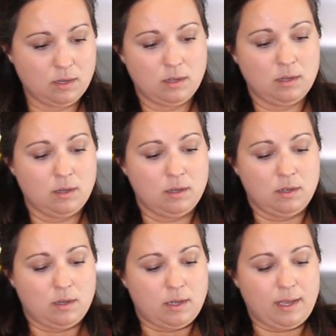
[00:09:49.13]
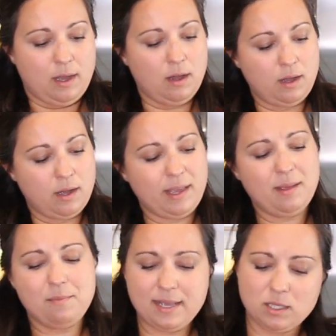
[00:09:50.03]

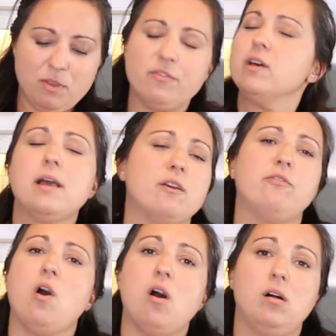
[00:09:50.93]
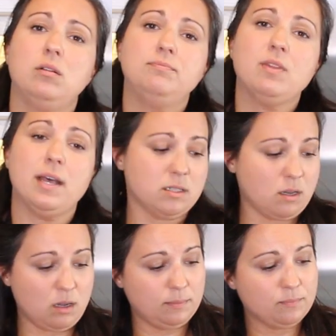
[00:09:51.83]
it makes me feel like fall, that's
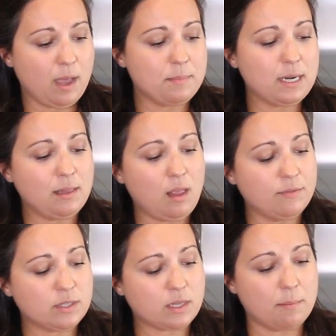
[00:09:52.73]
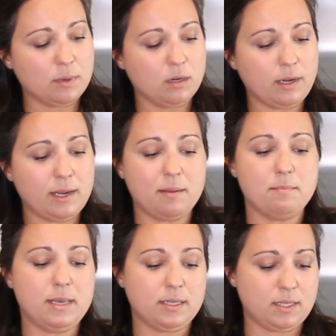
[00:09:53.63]
all. I mean, I love summer and I
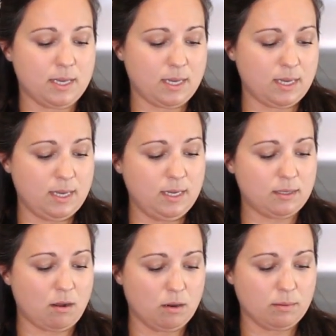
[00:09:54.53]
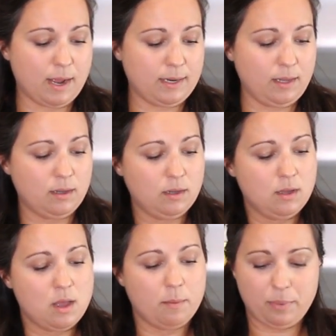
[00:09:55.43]
miss the heat already,
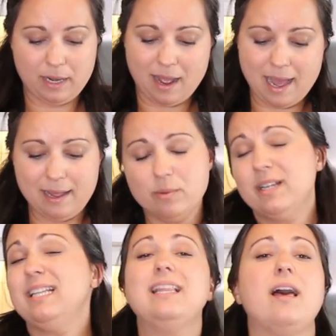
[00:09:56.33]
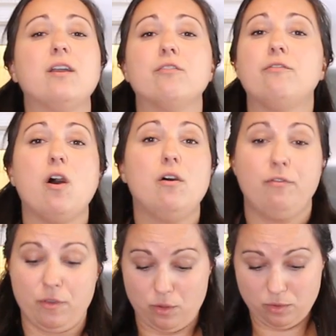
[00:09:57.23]
but I really like fall
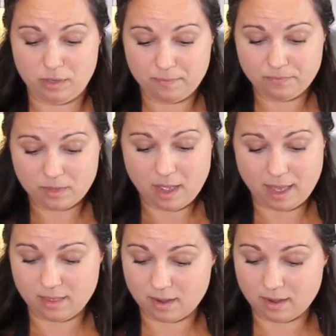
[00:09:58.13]
food. and the